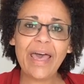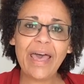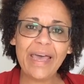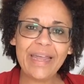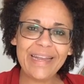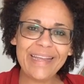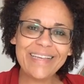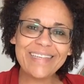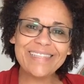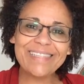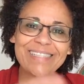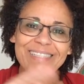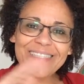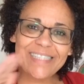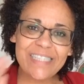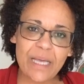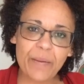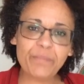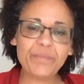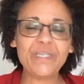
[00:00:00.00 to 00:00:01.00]
and
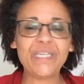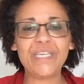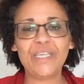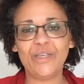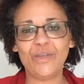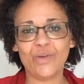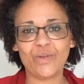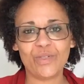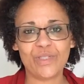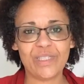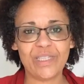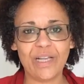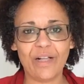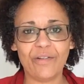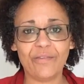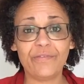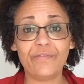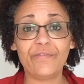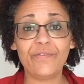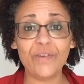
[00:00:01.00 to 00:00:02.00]
accepting
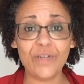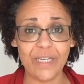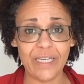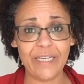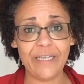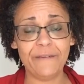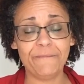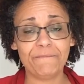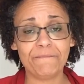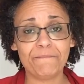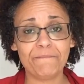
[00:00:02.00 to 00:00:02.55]
yourself fully.